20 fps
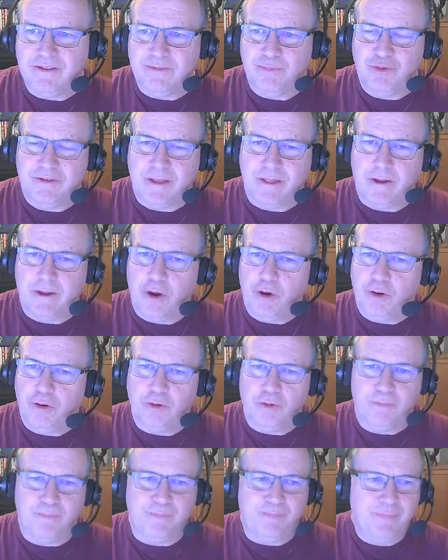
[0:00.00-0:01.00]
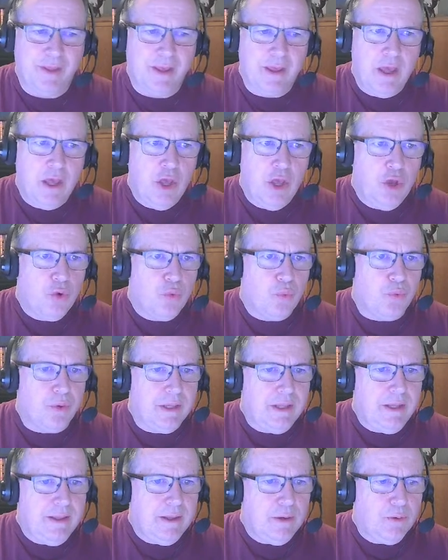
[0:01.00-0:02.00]
presented in the article?
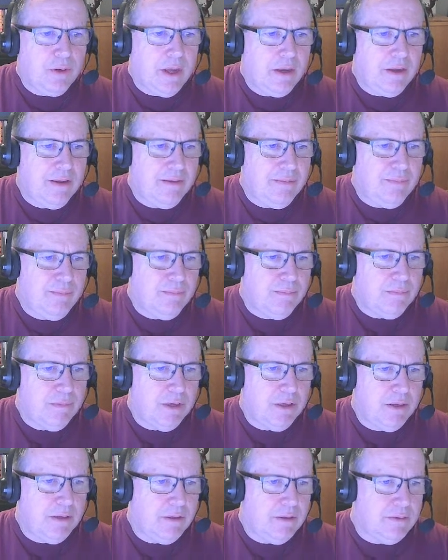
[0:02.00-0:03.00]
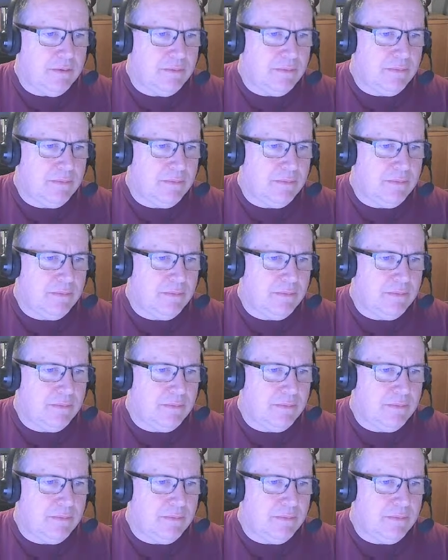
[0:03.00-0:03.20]
Really, they're kind of